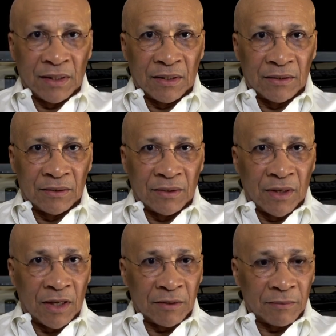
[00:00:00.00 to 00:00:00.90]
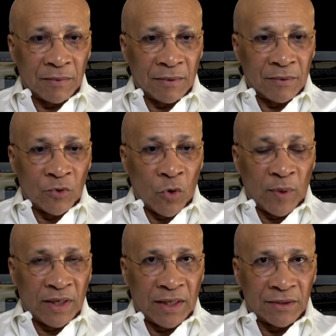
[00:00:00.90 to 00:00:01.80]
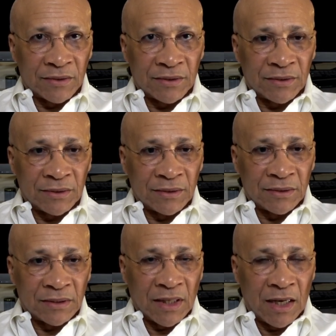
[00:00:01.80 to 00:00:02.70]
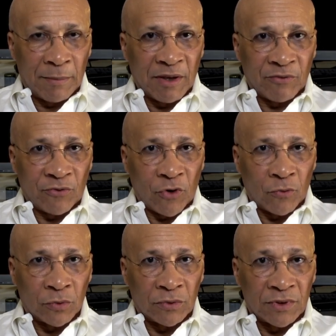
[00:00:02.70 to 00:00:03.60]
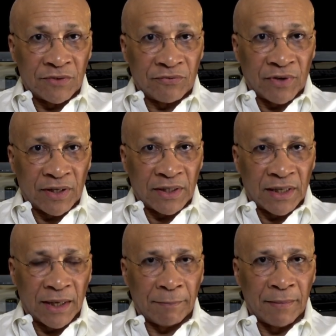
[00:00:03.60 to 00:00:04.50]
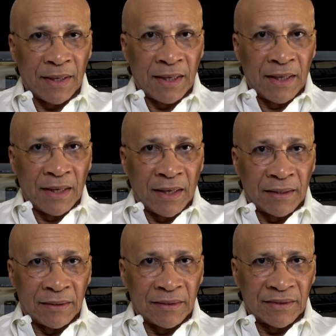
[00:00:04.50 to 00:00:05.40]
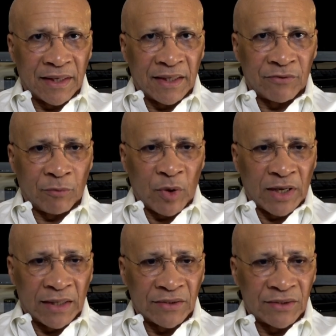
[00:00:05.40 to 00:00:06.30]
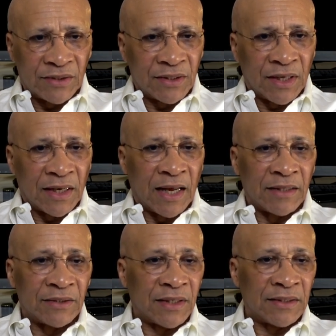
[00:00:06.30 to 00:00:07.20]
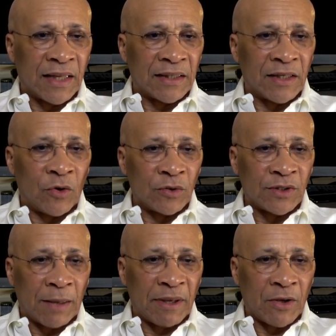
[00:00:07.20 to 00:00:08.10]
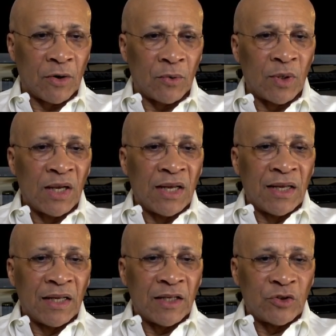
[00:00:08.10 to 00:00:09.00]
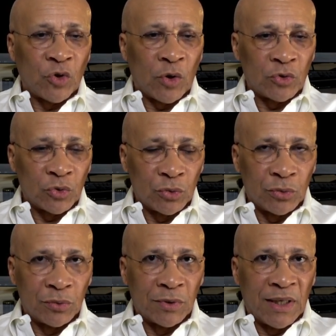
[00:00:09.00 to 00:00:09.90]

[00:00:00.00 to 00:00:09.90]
no one else is coming forward to defend him. And in the Senate, from what I see, and I said that a long time ago, he's going to